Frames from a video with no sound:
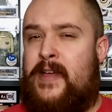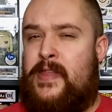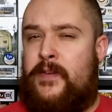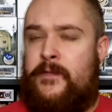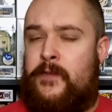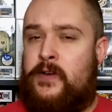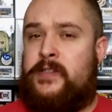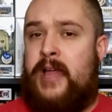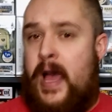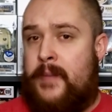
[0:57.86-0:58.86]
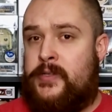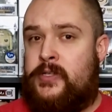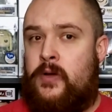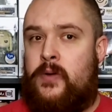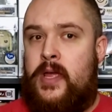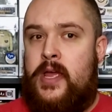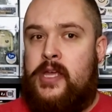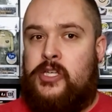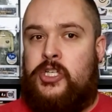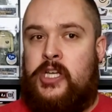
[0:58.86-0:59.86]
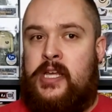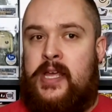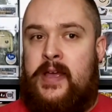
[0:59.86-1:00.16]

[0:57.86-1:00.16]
in the first episode. She